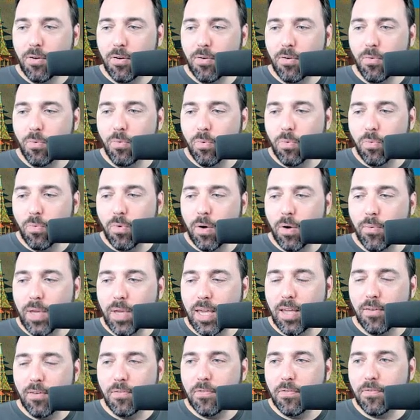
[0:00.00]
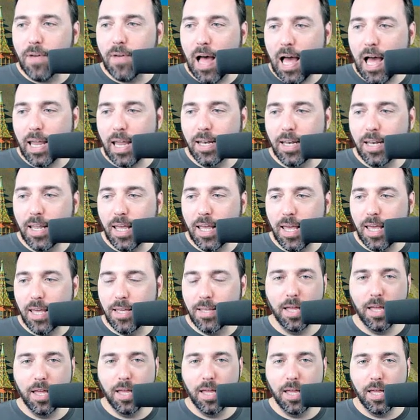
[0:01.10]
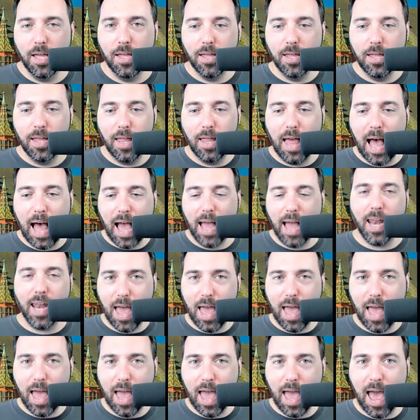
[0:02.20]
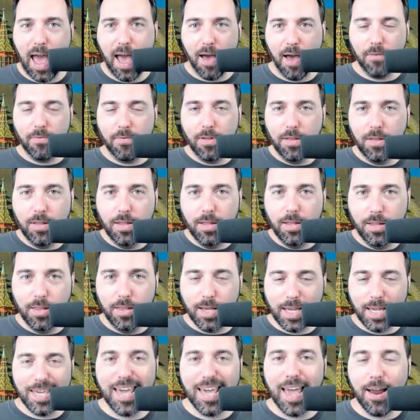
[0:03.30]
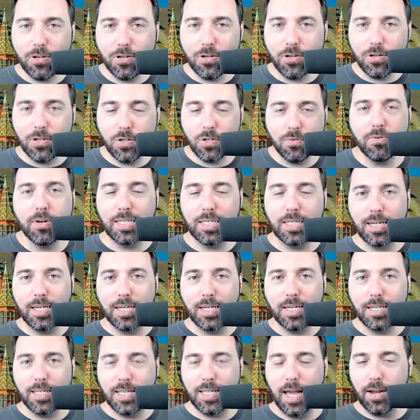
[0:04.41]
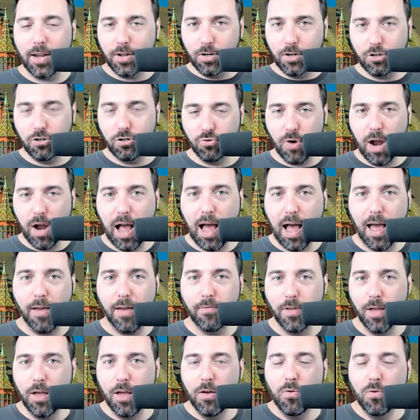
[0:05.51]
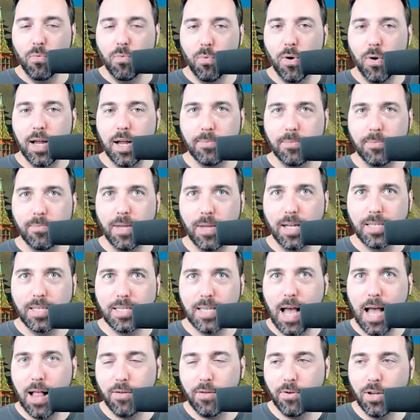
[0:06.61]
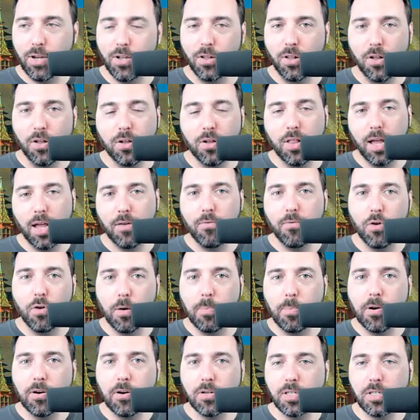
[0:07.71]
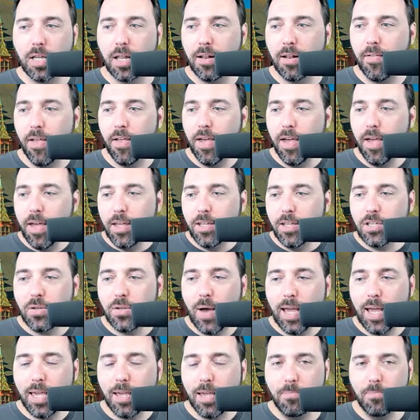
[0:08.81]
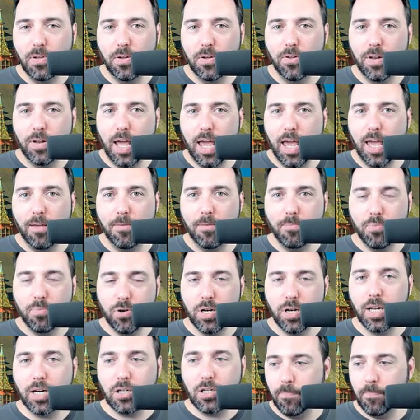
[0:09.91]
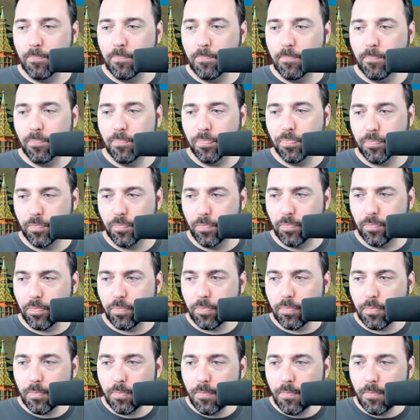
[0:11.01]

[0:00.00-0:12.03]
But what we can find is I now have the characteristics that could drive what a salary could look like for a person. So I can build a predictor,